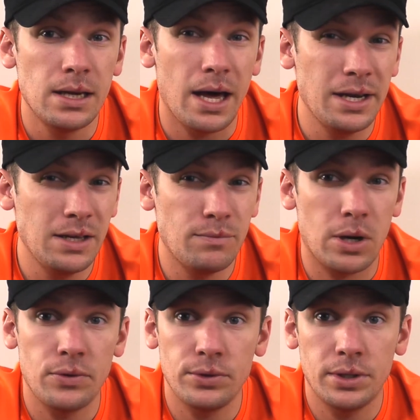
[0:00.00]
I didn't even
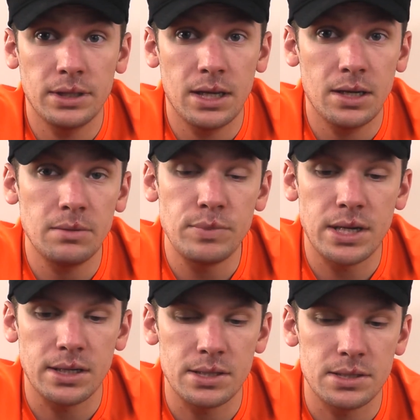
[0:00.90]
bother looking that up
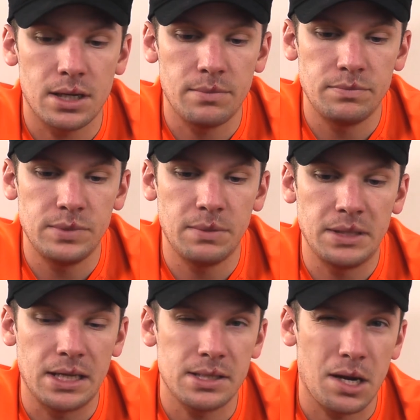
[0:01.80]
because I
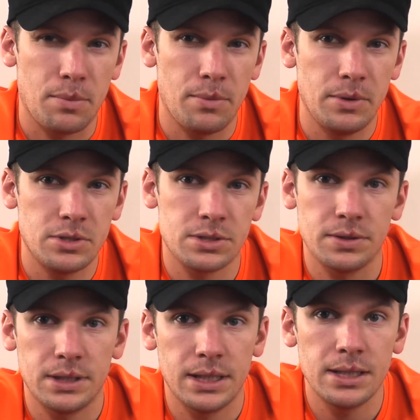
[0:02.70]
mean that's like a
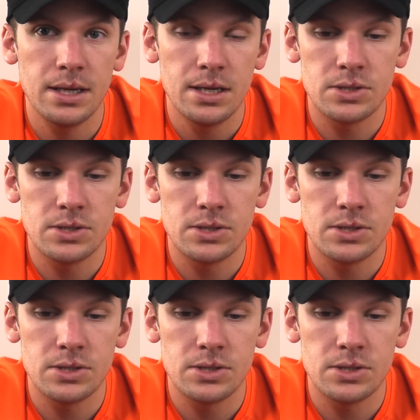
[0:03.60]
promotional thing.